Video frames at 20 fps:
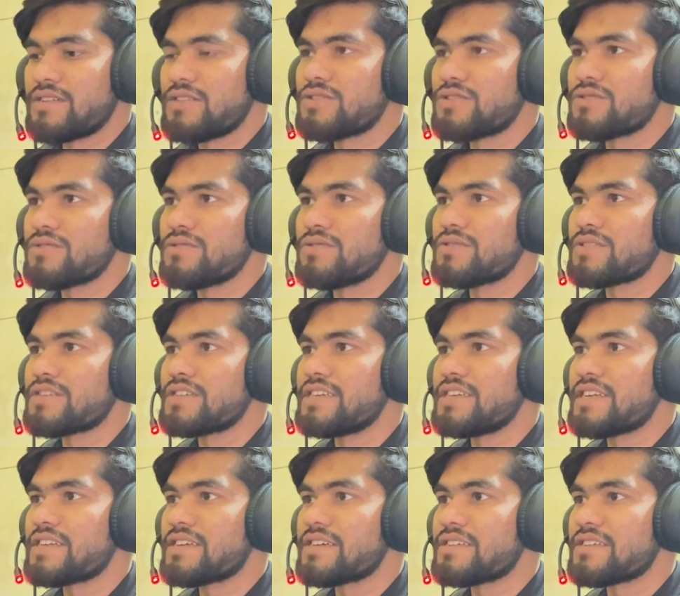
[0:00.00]
So
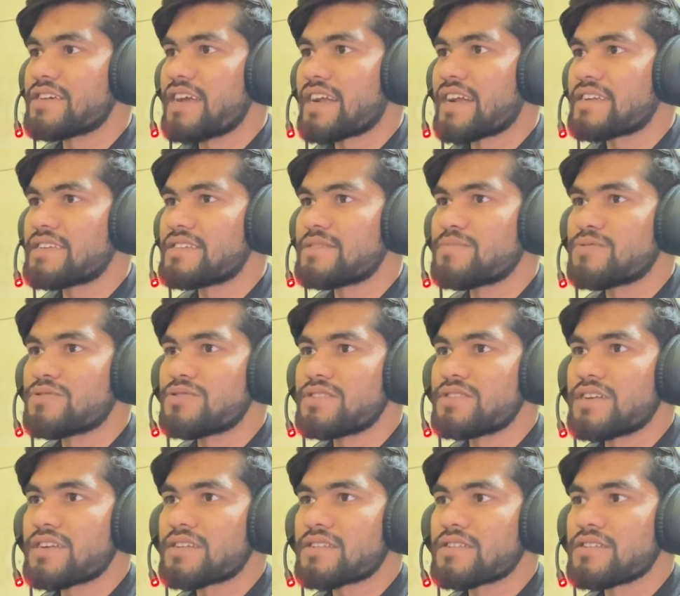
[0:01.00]
create a React Native
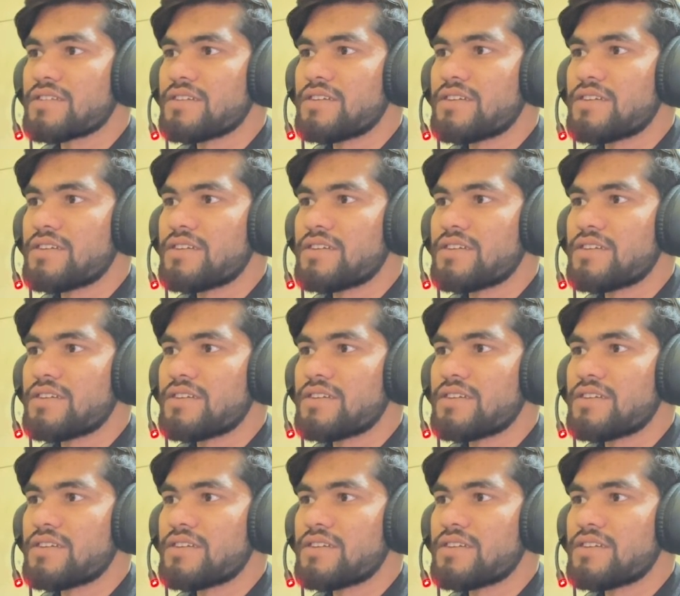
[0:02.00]
project.